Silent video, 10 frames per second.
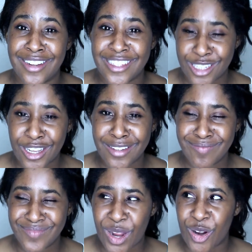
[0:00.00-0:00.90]
It's good.
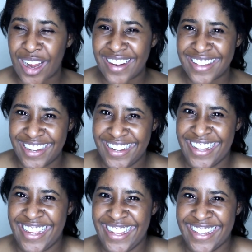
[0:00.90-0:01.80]
All
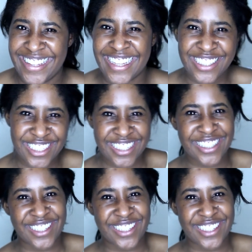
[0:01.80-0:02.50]
right, let's get